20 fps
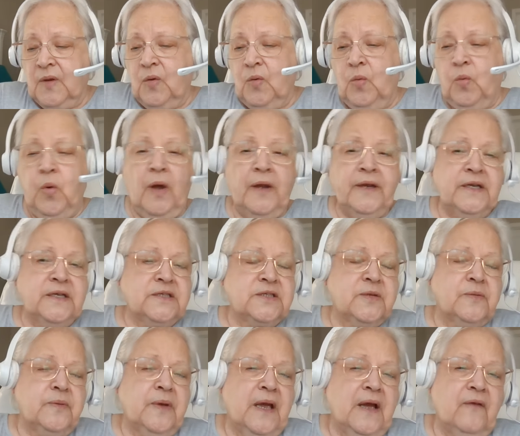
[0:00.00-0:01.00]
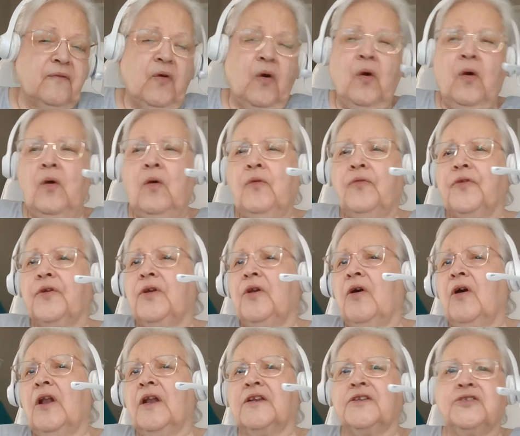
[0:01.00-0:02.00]
Wanting to have all the
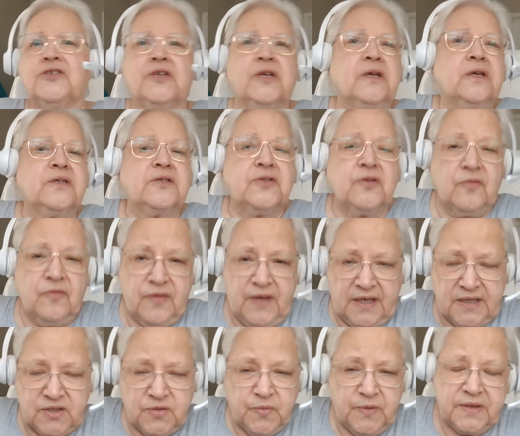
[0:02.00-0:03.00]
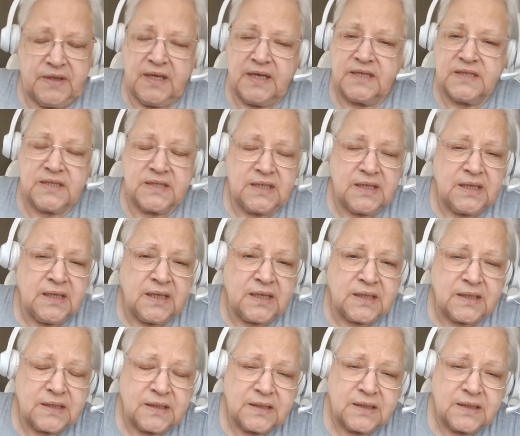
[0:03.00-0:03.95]
knowledge, so that's what they seek.